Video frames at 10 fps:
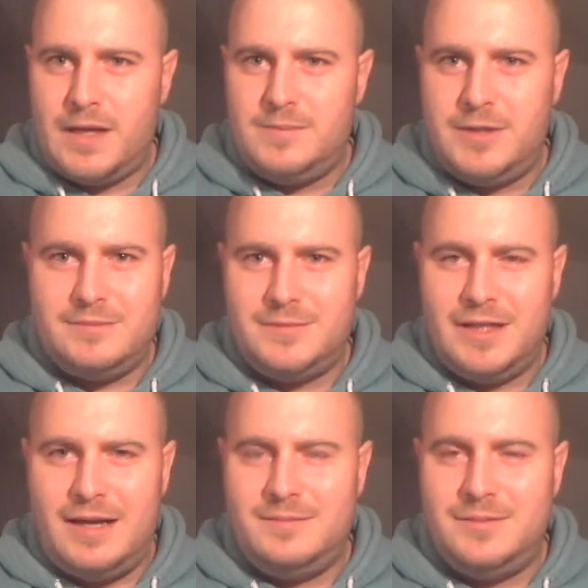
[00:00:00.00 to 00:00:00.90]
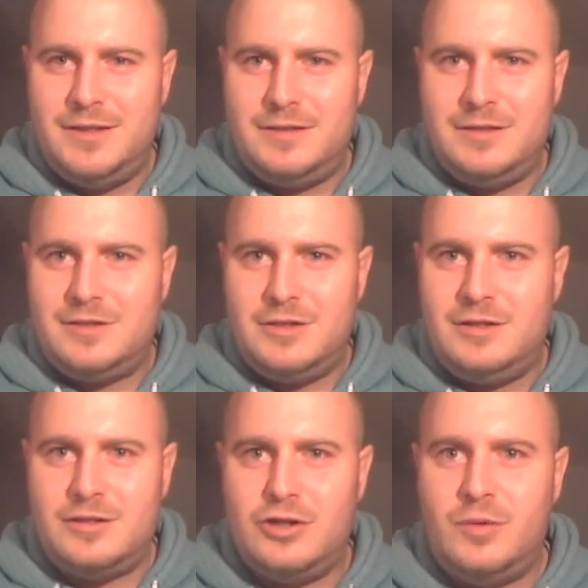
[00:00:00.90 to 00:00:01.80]
But again, you
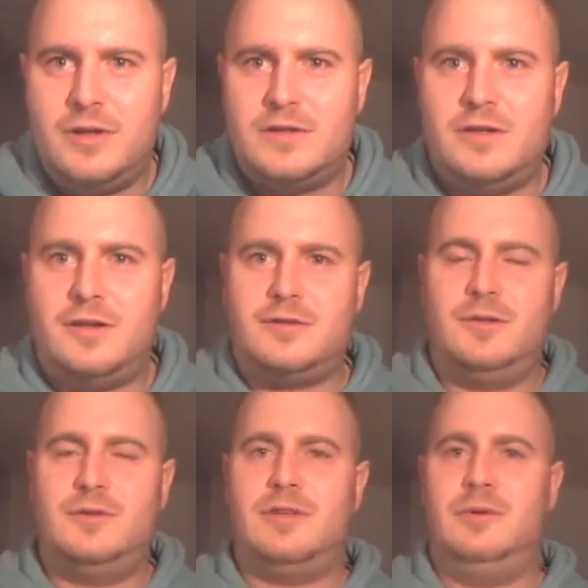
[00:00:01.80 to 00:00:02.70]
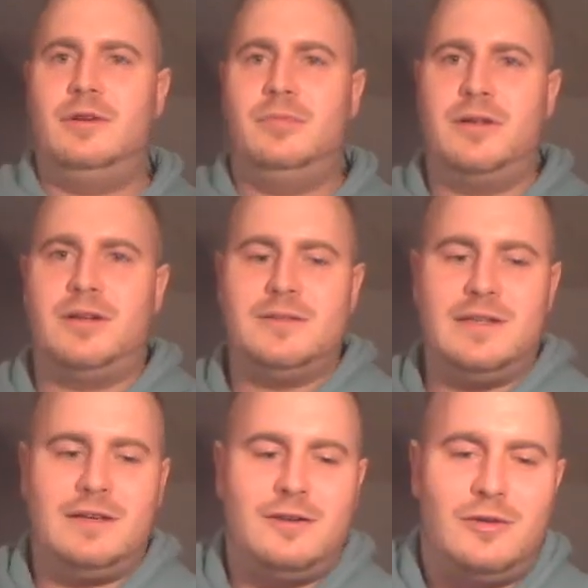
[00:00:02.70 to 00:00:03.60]
just don't want to talk too soon, because
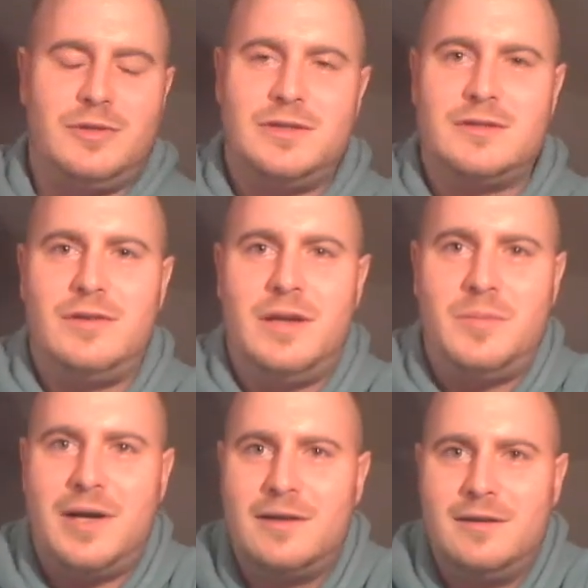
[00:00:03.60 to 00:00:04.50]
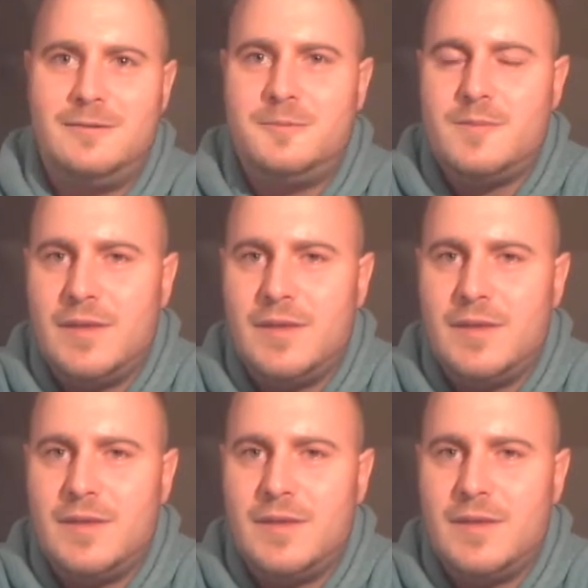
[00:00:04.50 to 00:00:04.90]
it can always just creep back, and